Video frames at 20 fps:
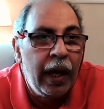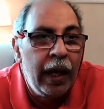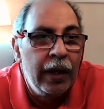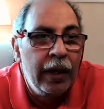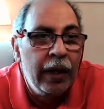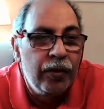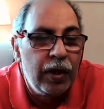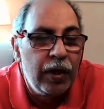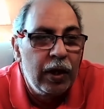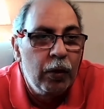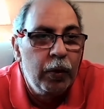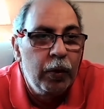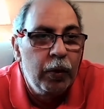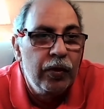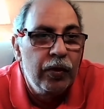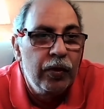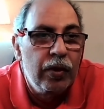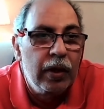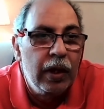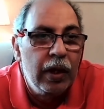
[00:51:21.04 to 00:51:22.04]

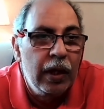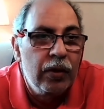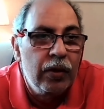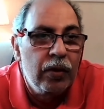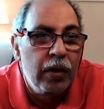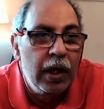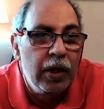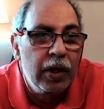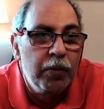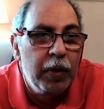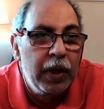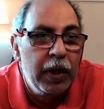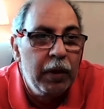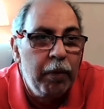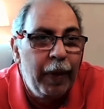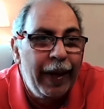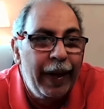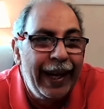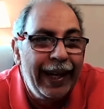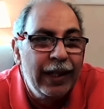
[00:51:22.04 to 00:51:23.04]
sequence is being
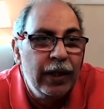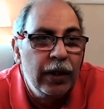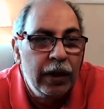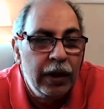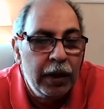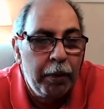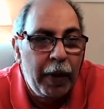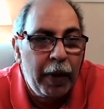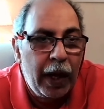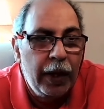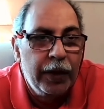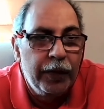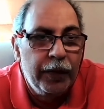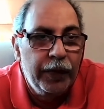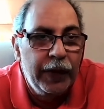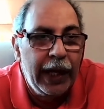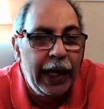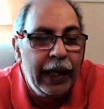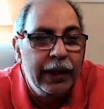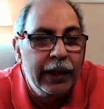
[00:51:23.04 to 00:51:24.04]
played in the part of
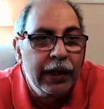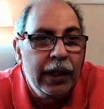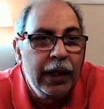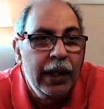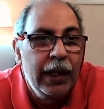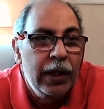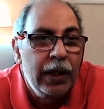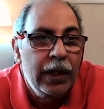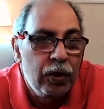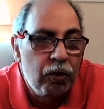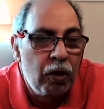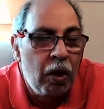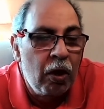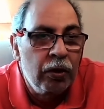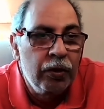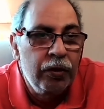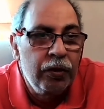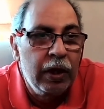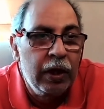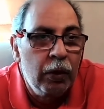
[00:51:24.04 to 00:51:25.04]
that song
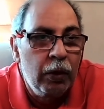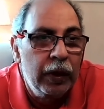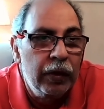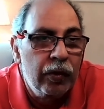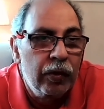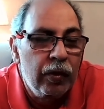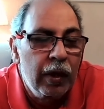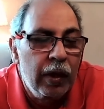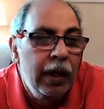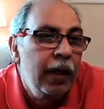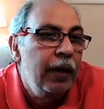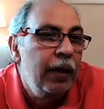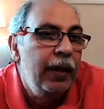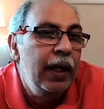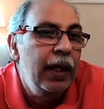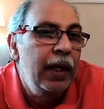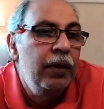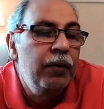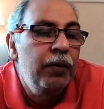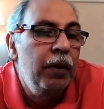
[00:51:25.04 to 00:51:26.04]
sequence.
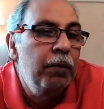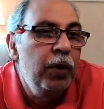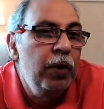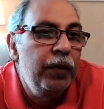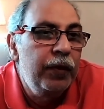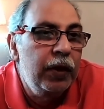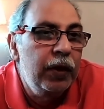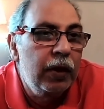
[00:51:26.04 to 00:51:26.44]
Then you move to